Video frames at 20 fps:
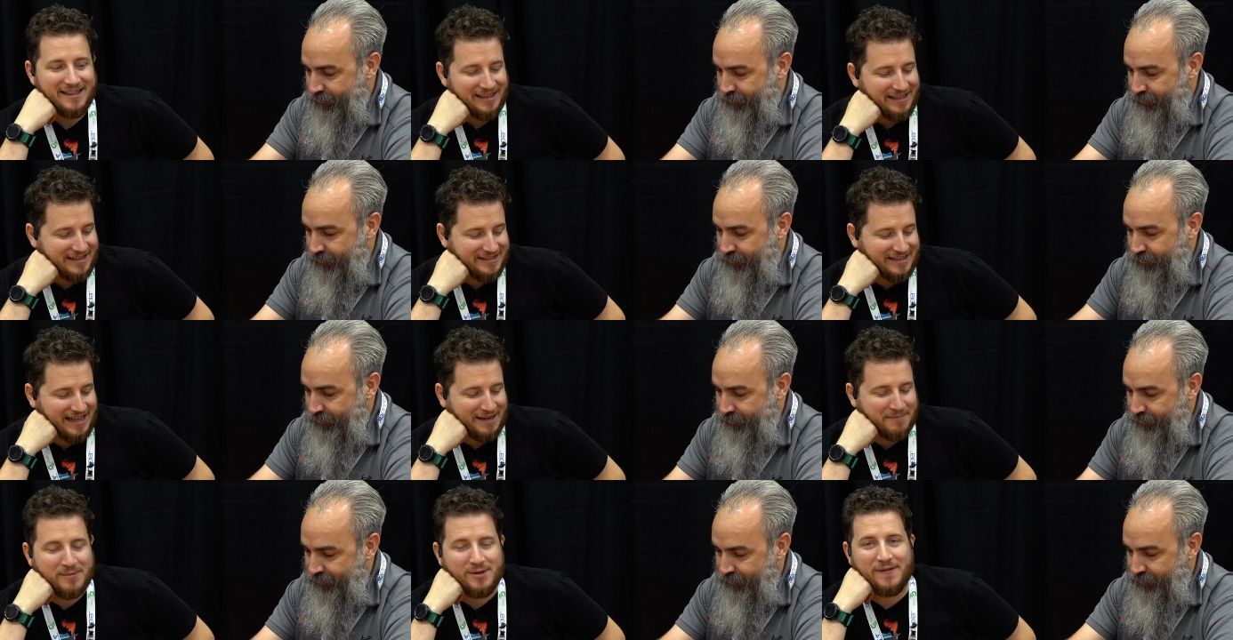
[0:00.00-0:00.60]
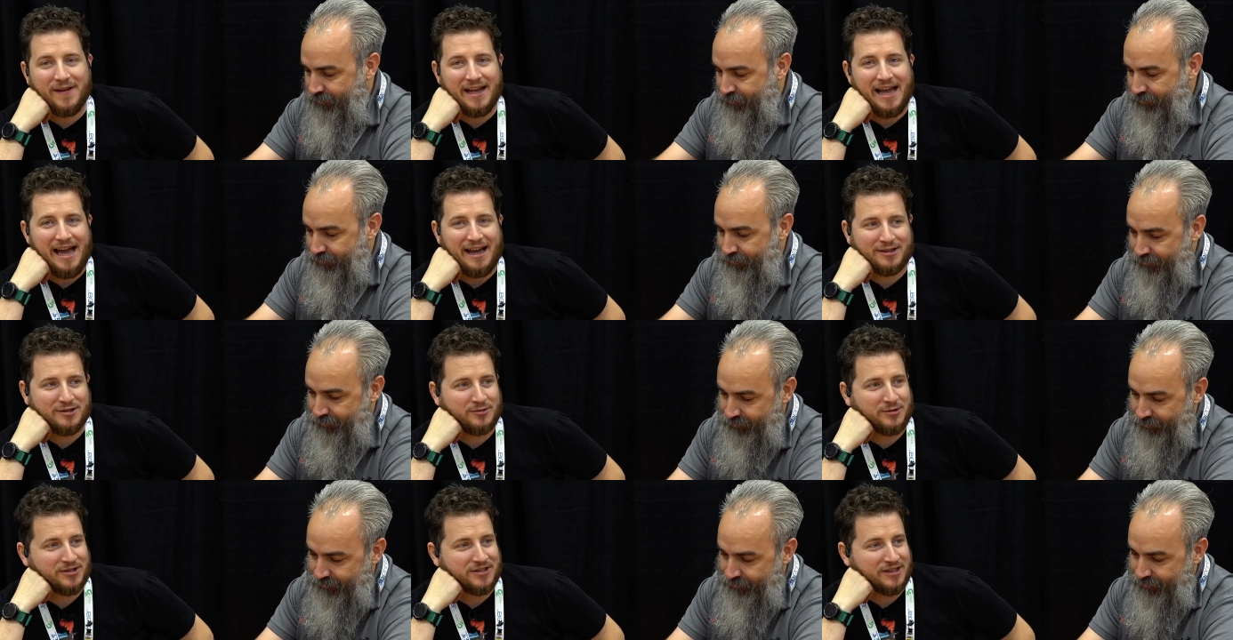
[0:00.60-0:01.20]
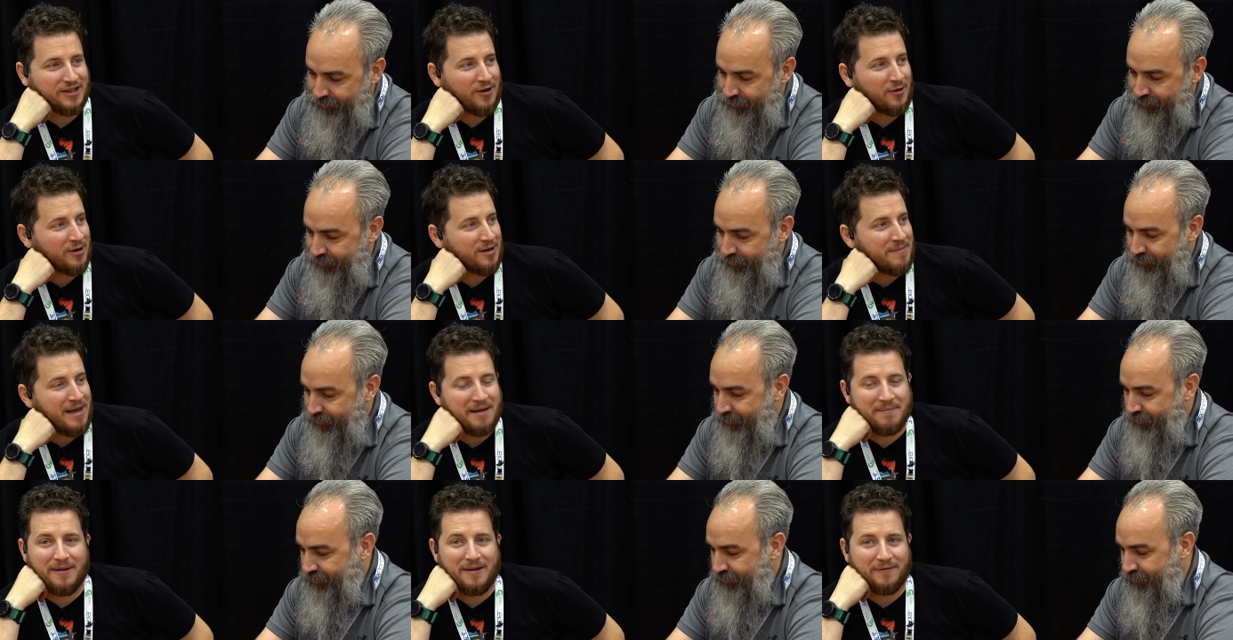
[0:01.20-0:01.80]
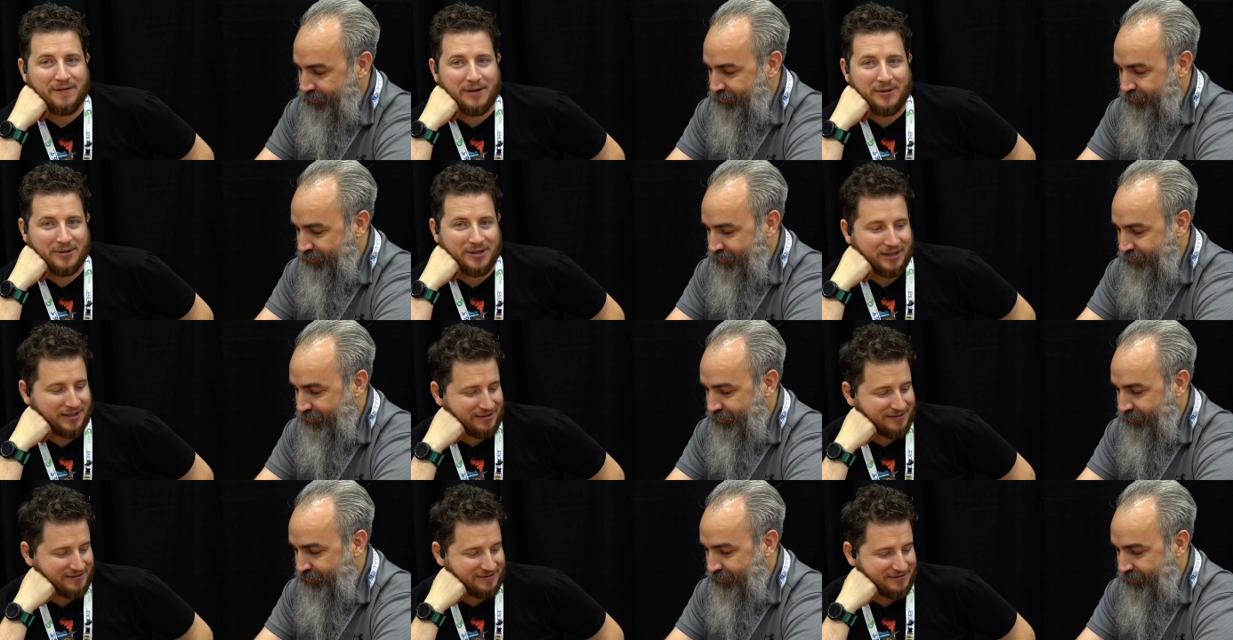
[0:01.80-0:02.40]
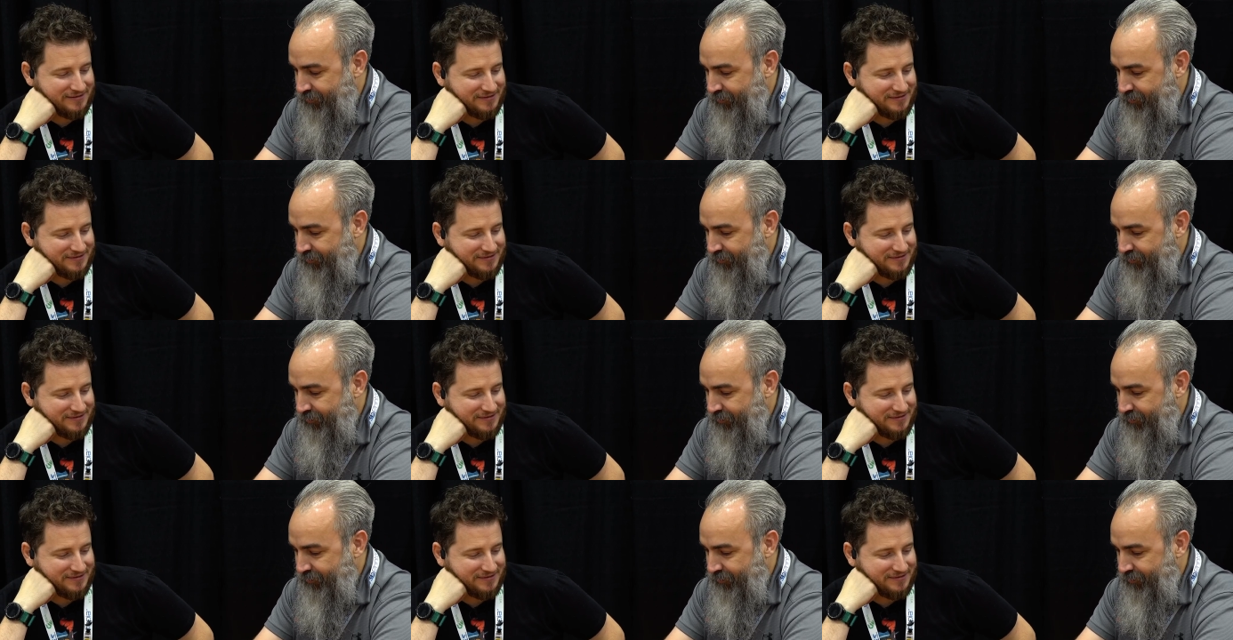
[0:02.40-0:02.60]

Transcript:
Speaker 1: He's like moving extra slow to make me feel good.